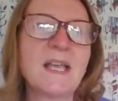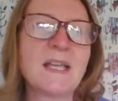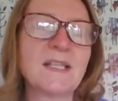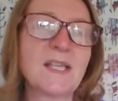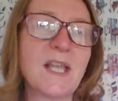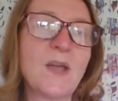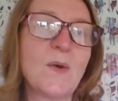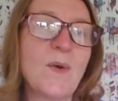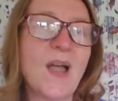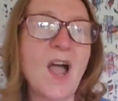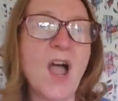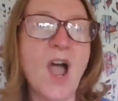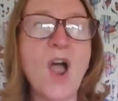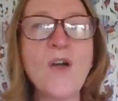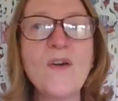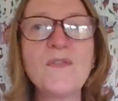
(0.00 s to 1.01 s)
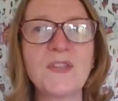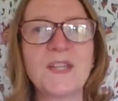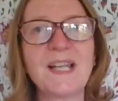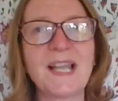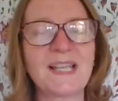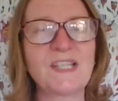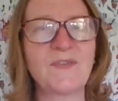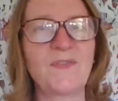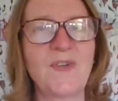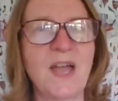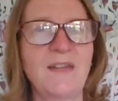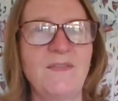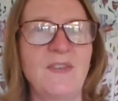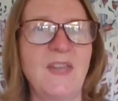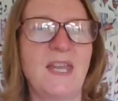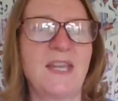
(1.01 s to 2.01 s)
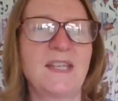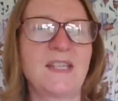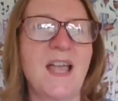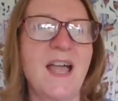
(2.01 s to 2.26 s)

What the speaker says: So over the last 5 years,